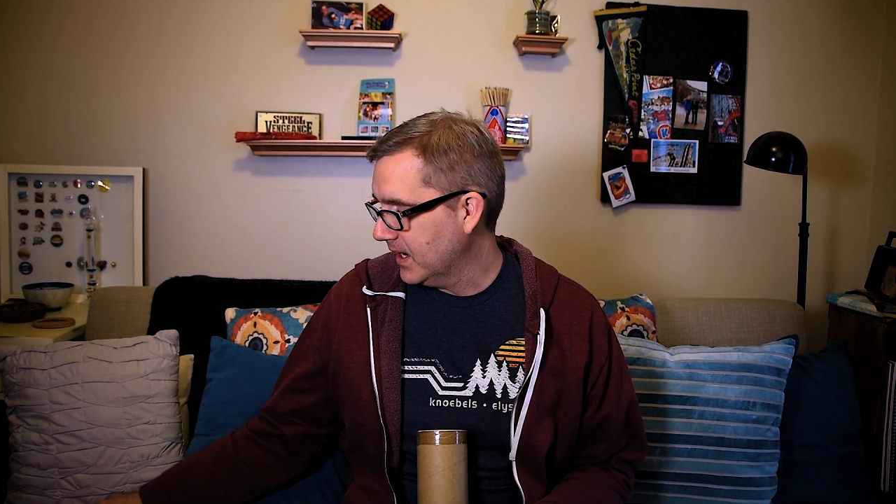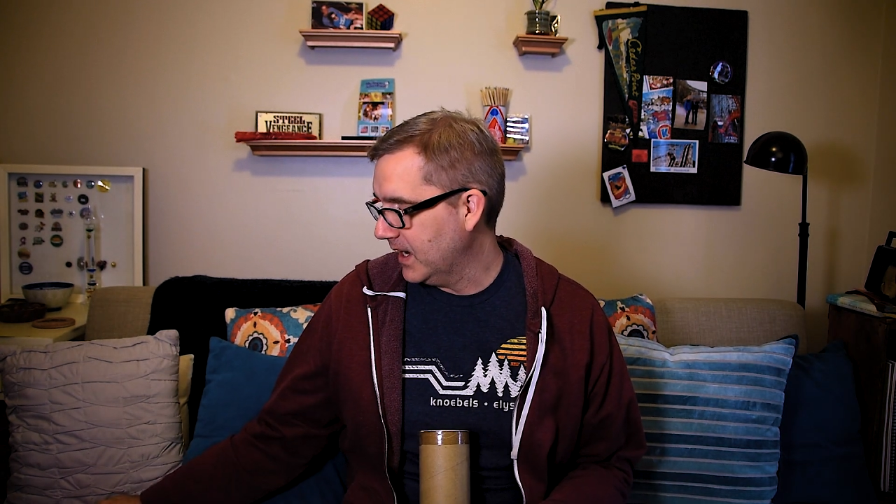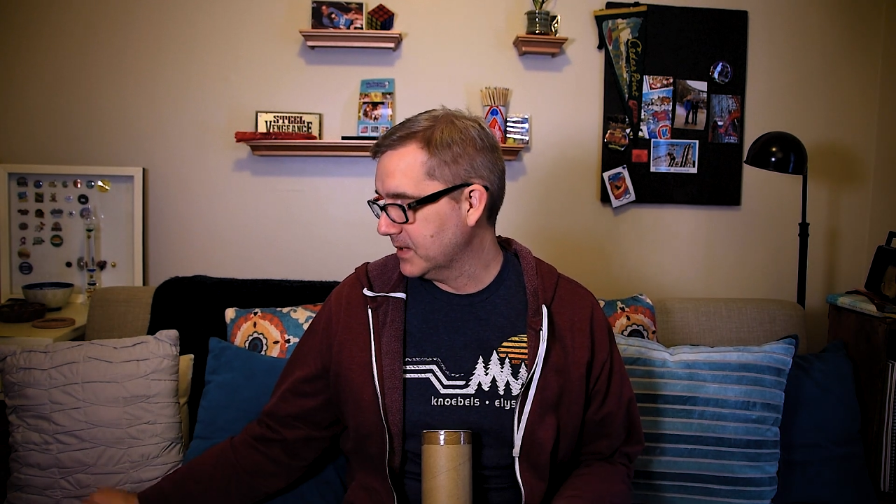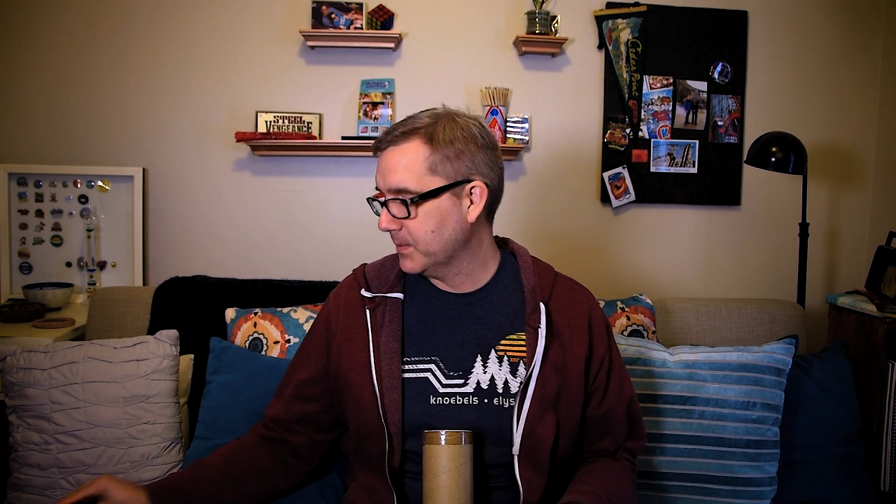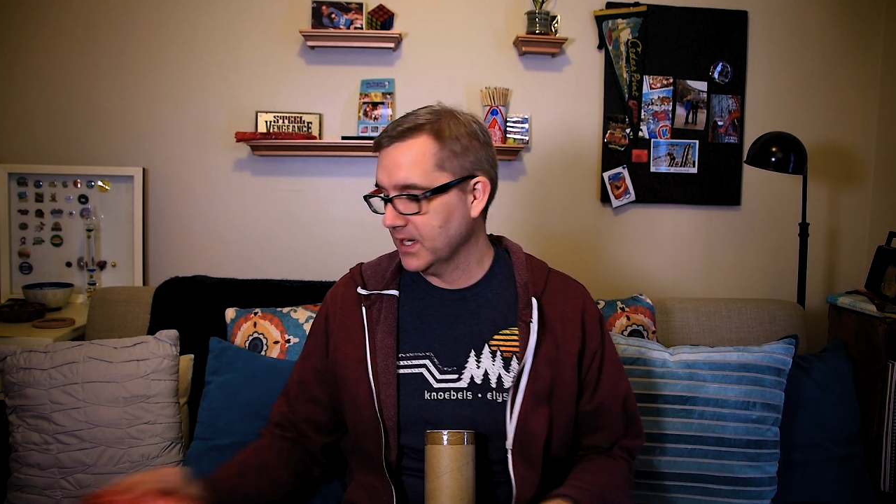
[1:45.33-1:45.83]

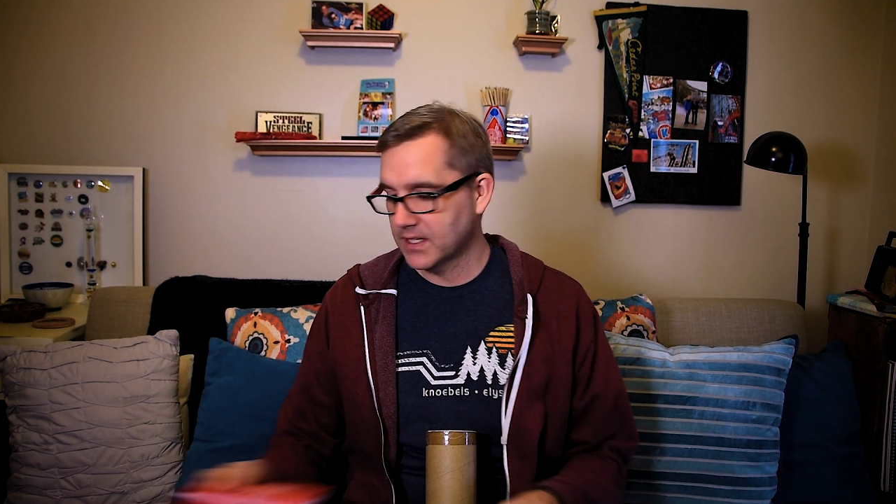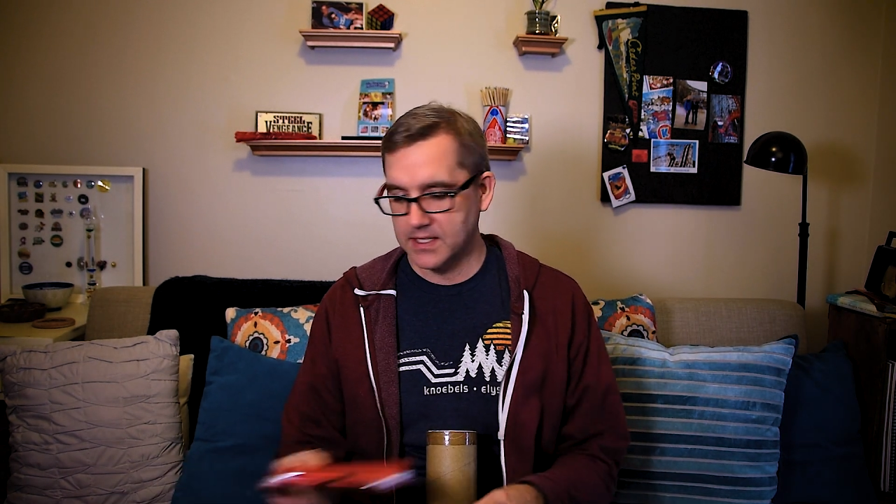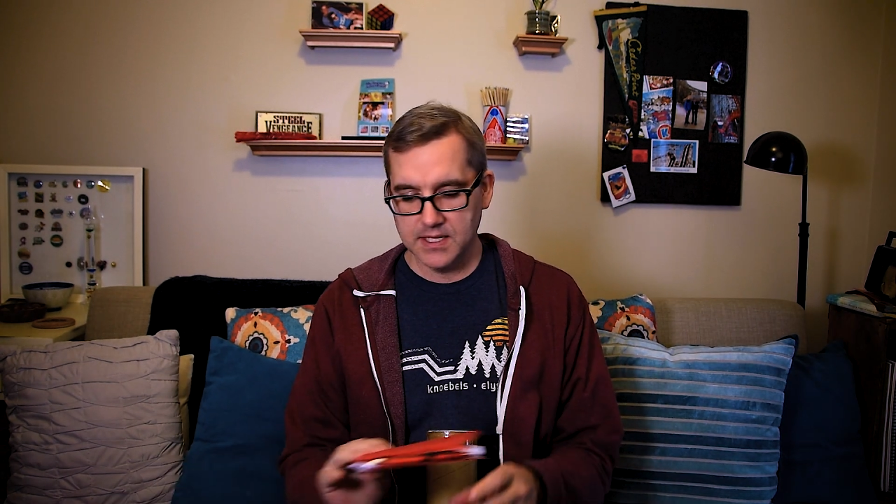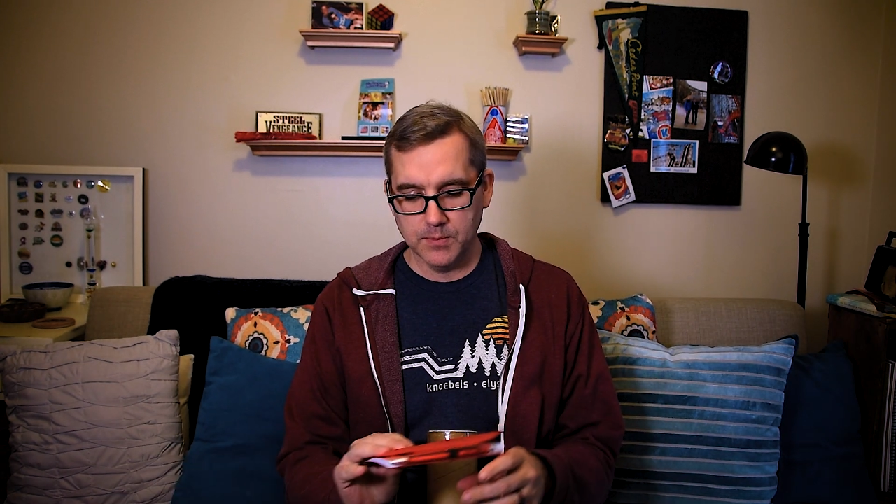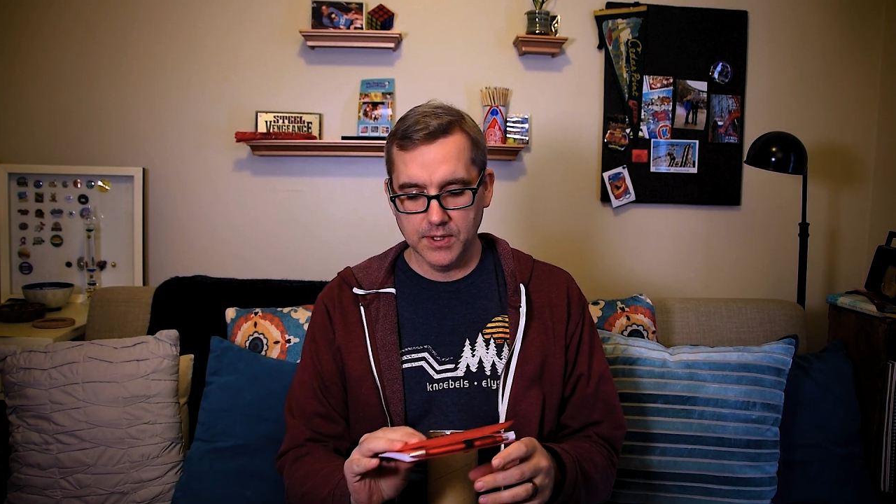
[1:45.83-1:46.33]
At the beginning of
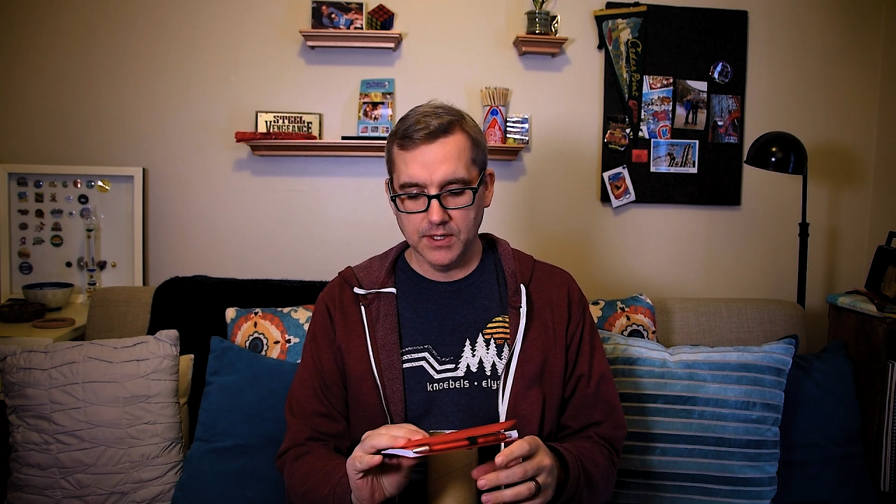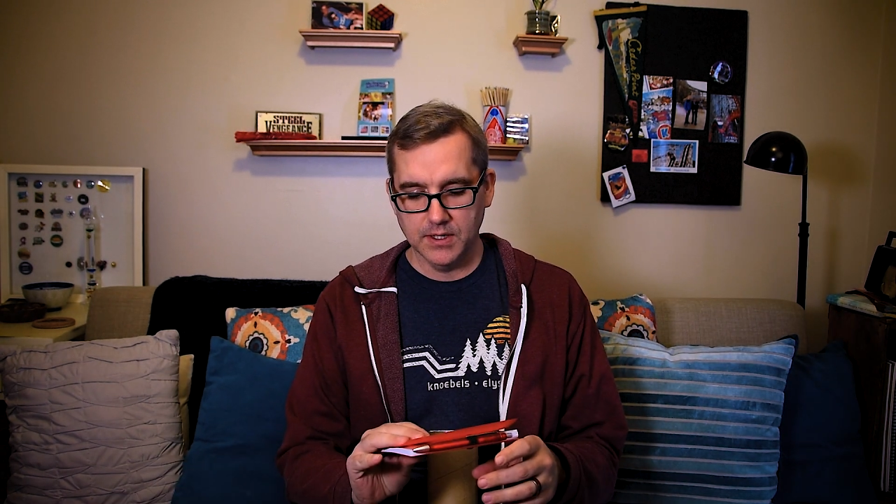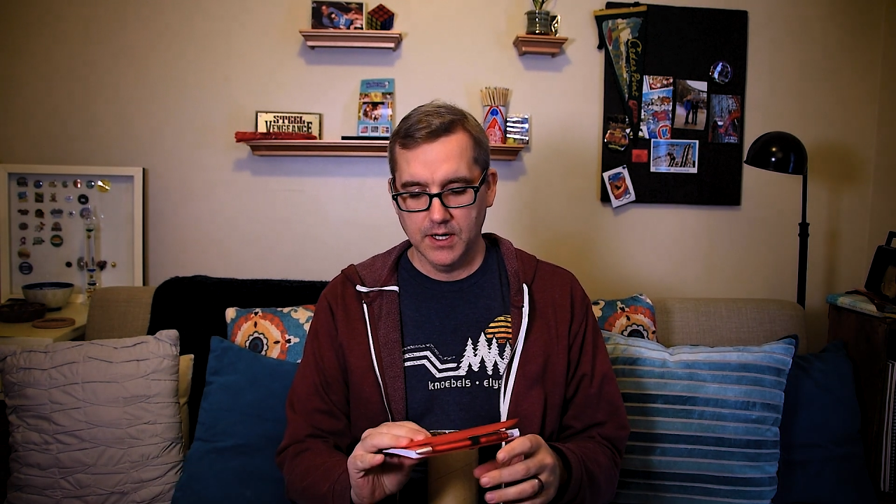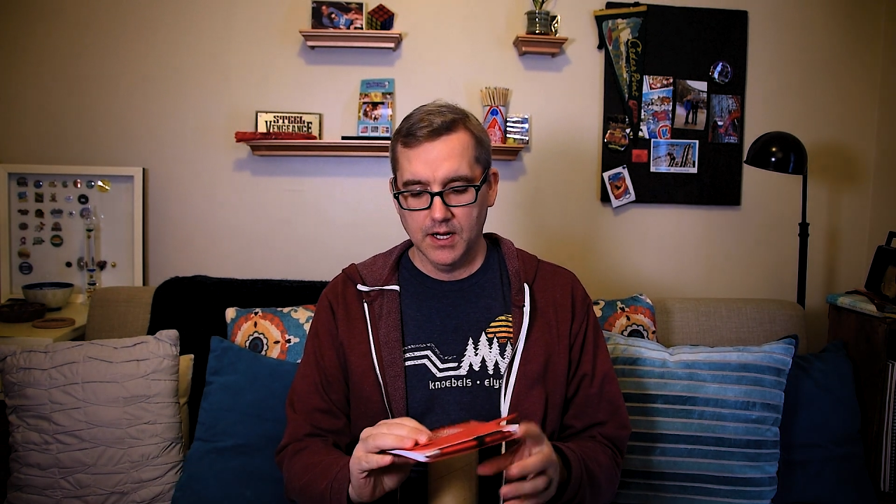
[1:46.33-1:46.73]
December,